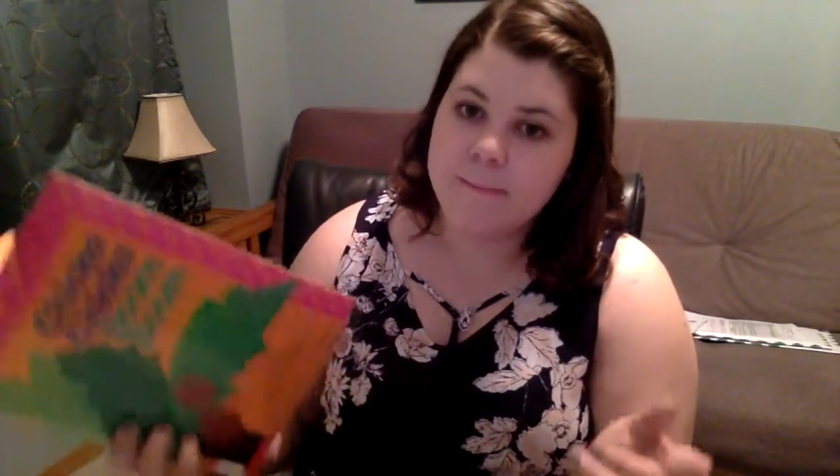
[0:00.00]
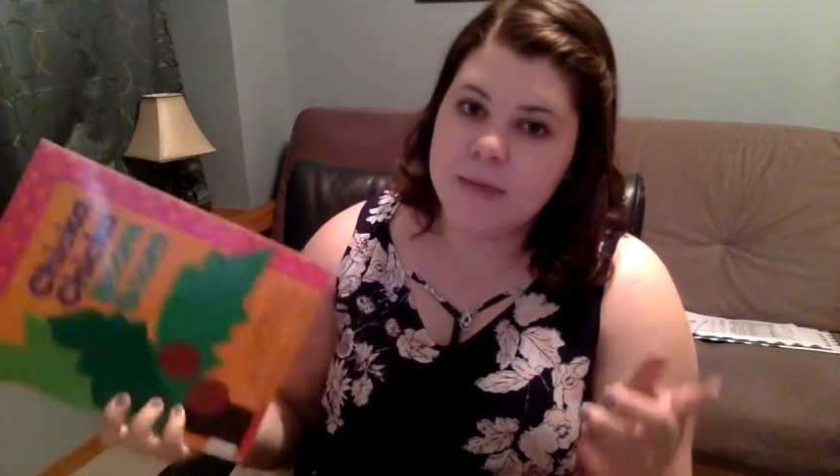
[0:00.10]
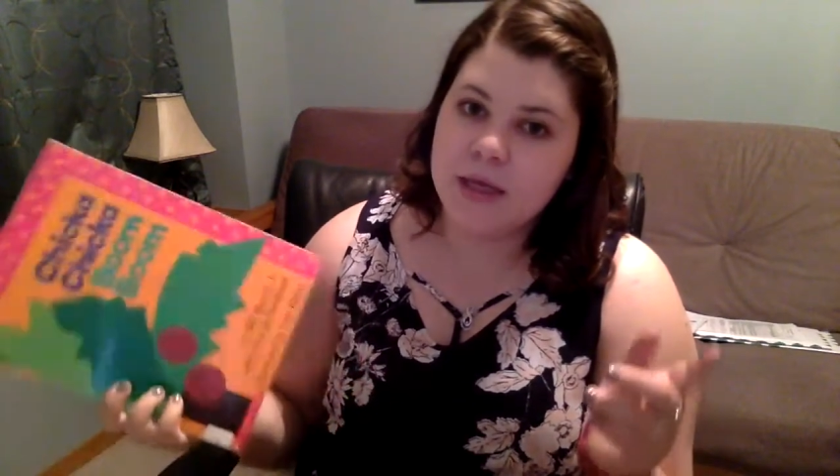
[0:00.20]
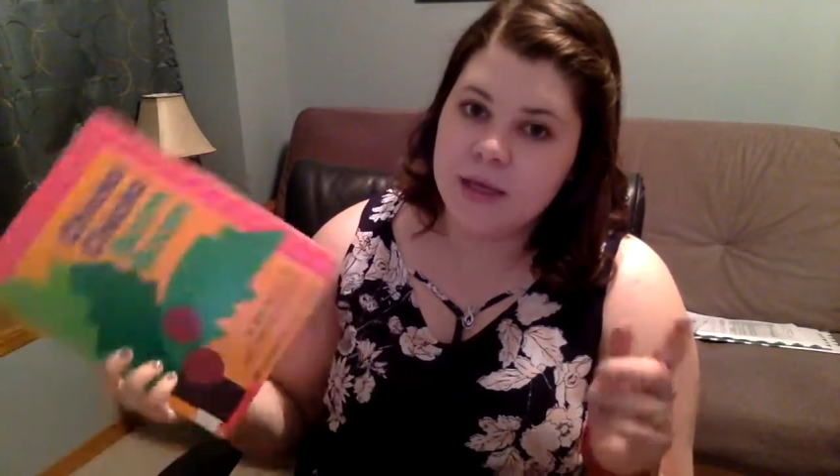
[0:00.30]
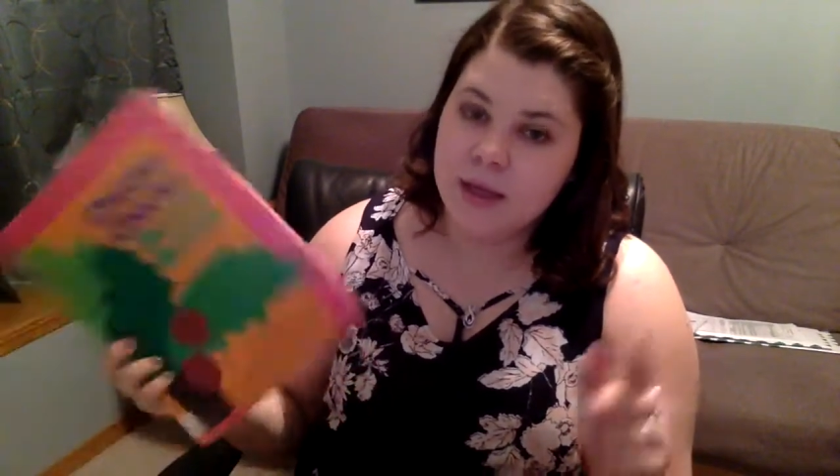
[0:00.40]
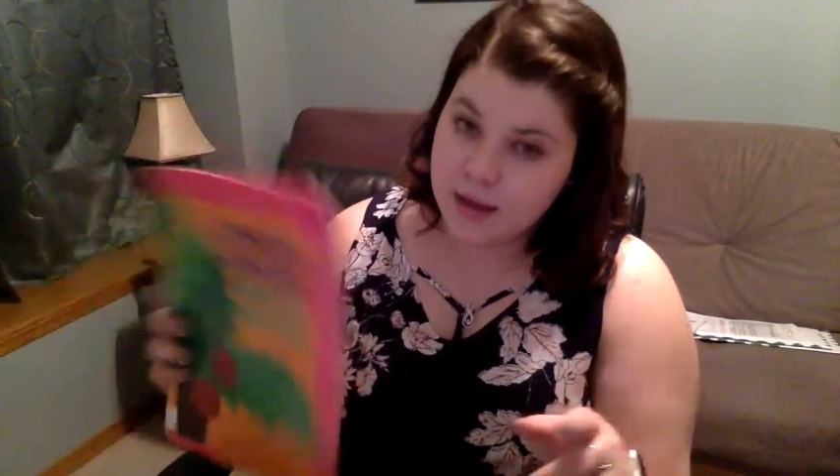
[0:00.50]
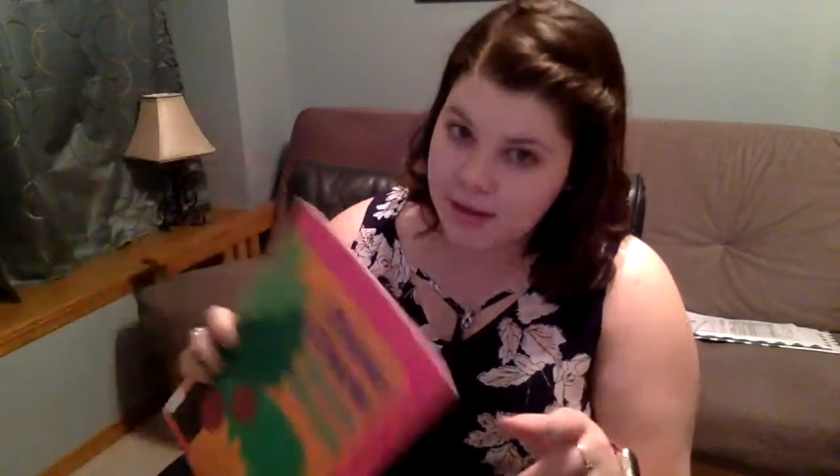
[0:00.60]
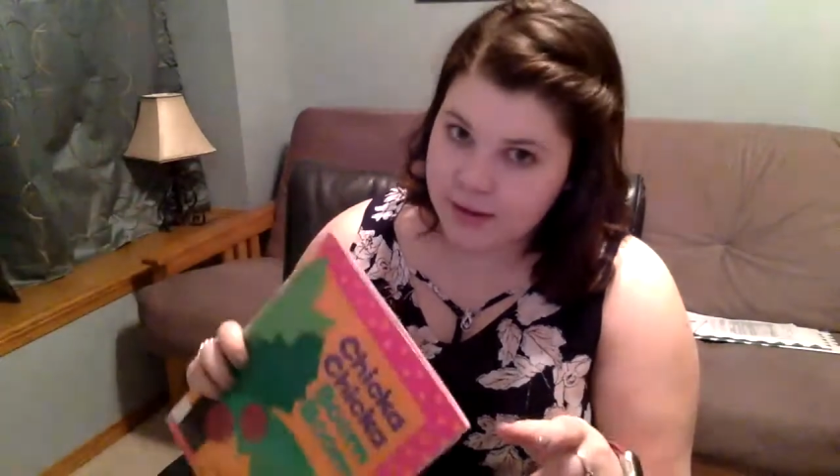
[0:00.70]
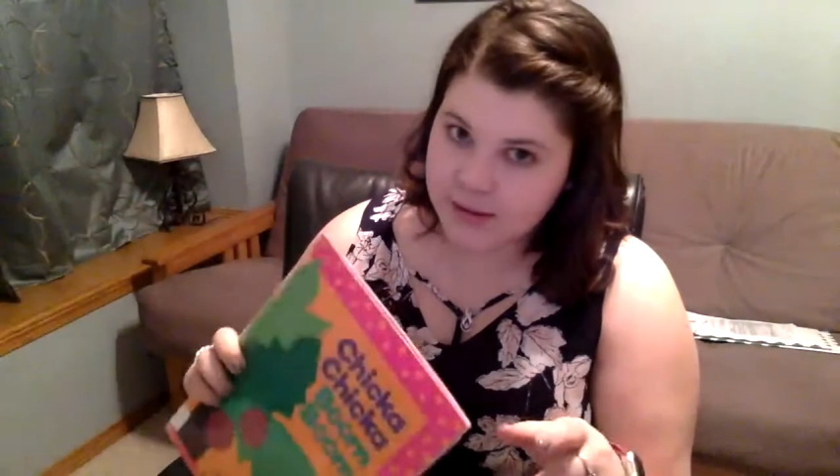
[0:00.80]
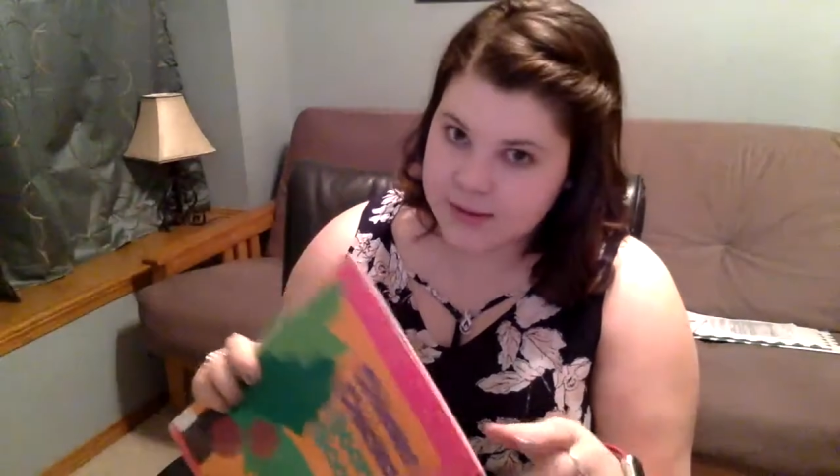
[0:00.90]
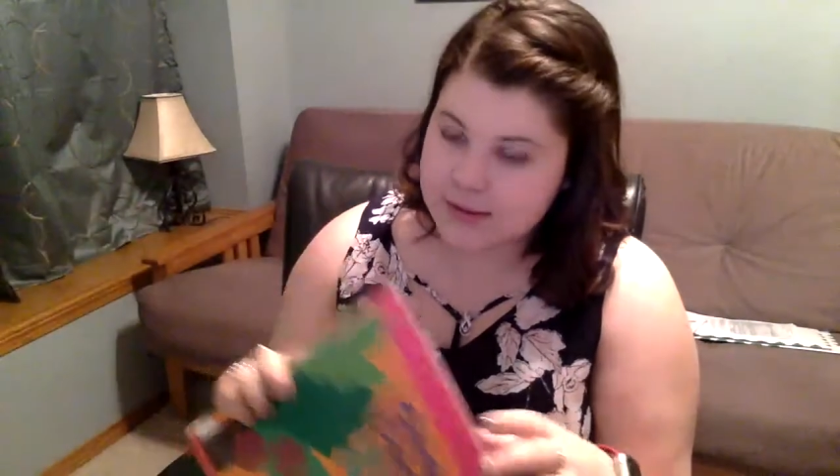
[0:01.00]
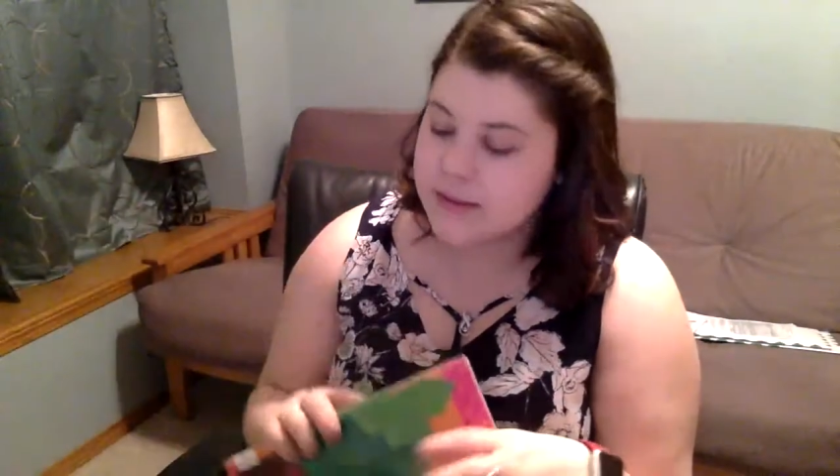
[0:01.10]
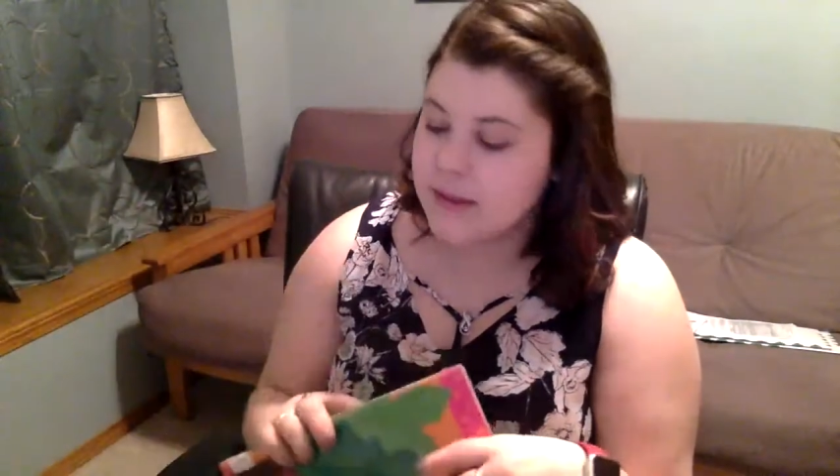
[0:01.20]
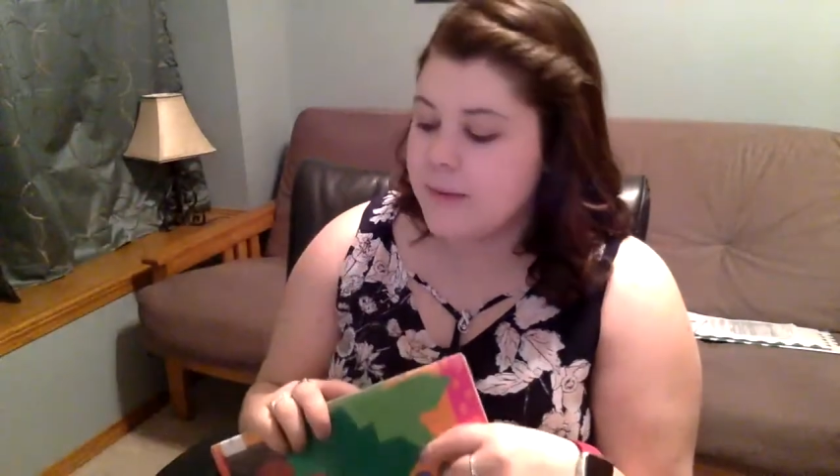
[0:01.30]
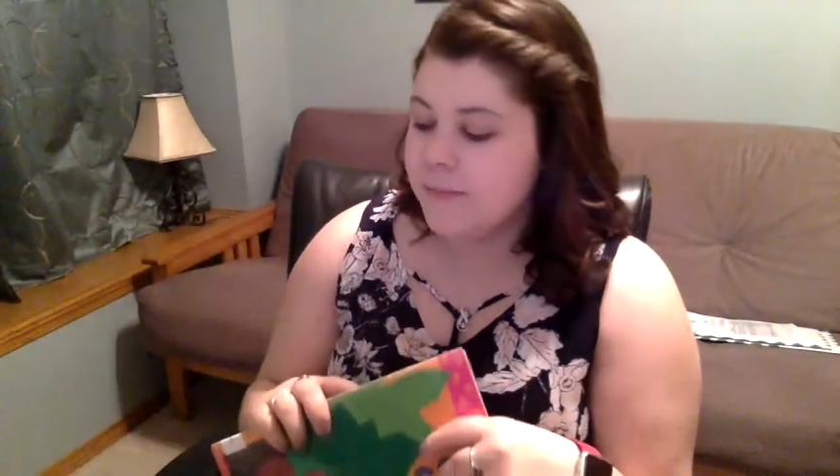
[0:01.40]
because
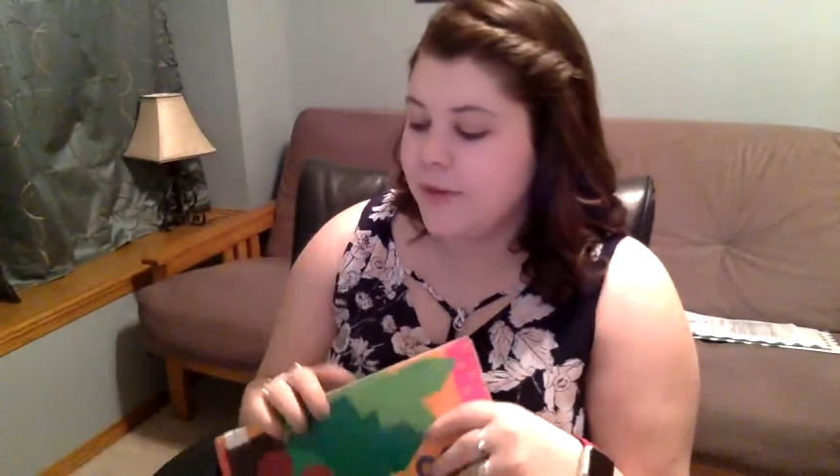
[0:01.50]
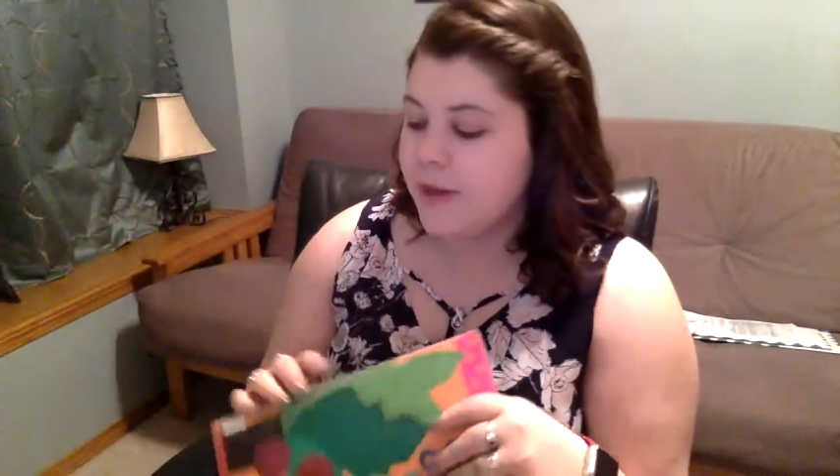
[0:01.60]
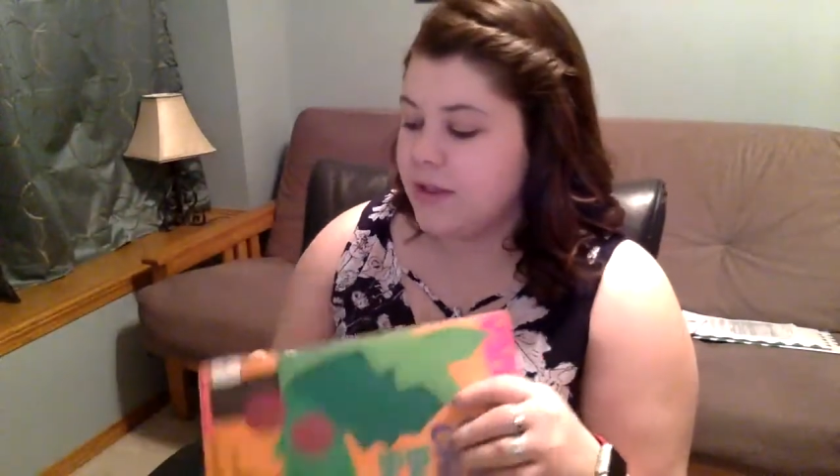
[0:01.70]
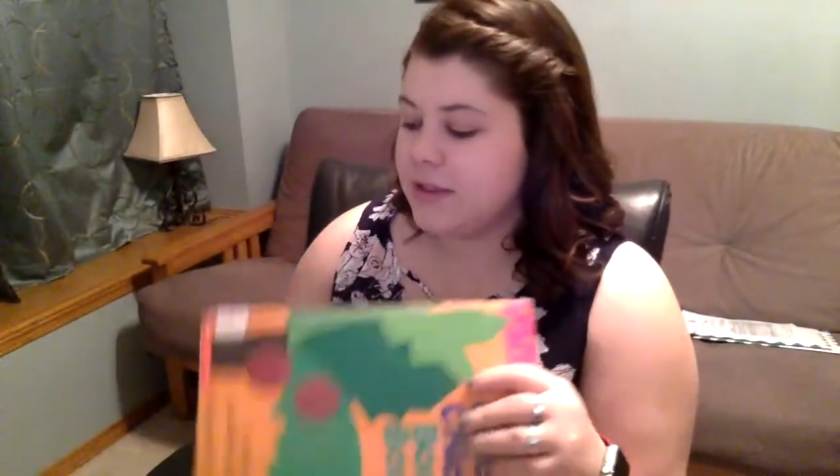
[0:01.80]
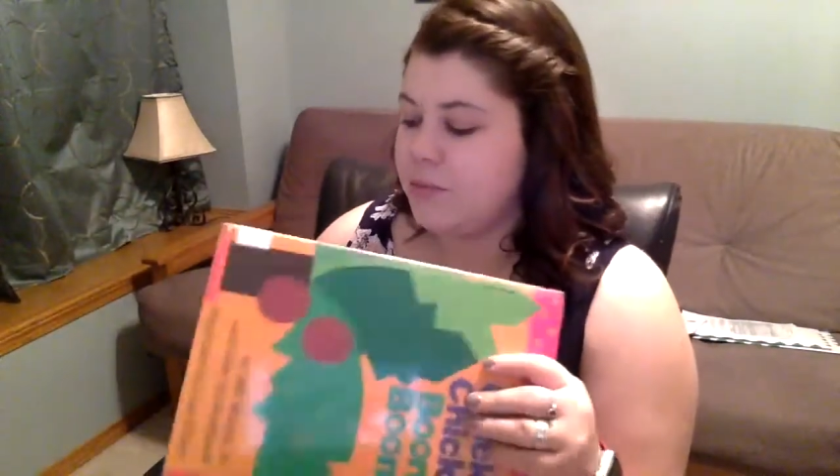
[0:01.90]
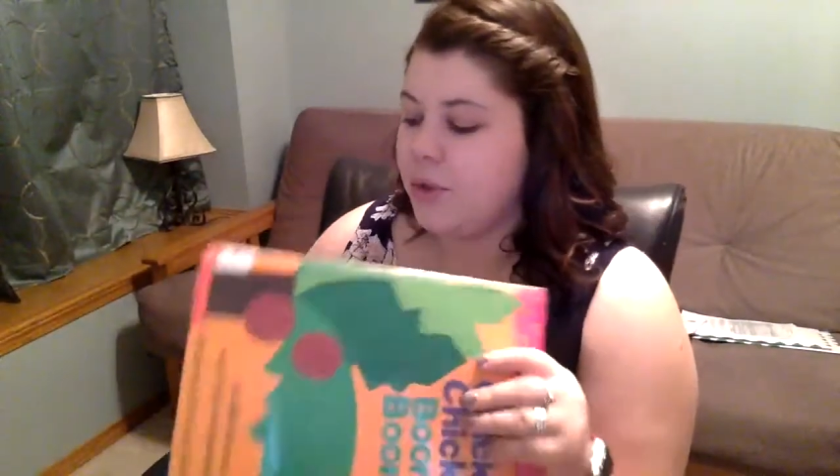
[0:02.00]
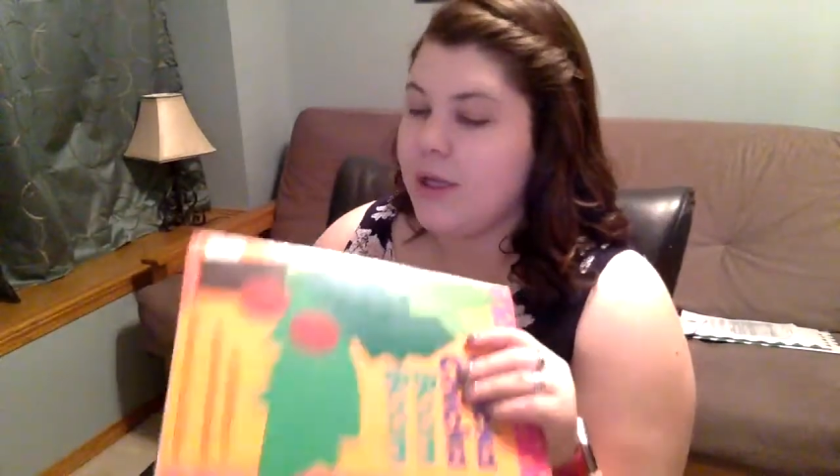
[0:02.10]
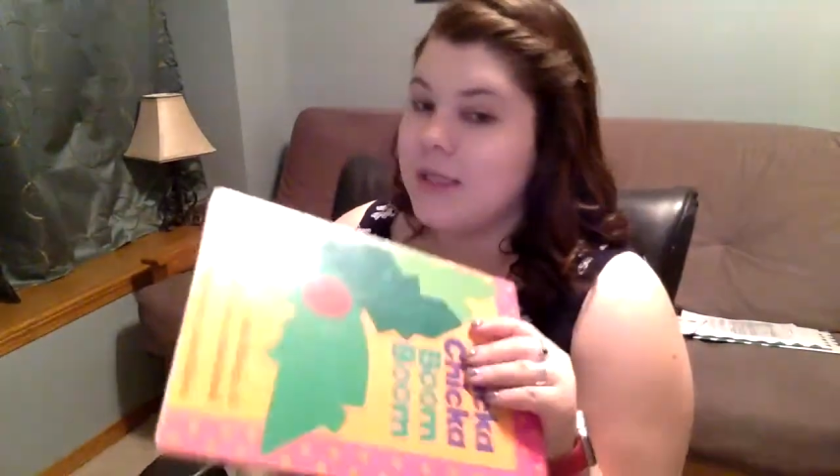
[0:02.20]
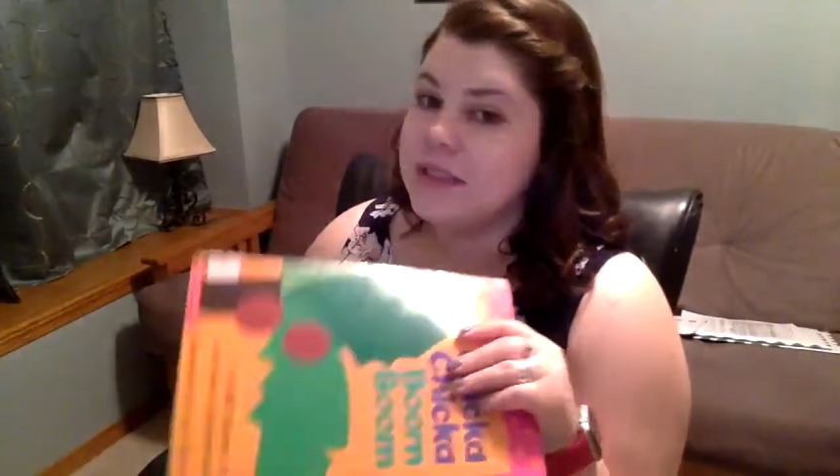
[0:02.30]
this book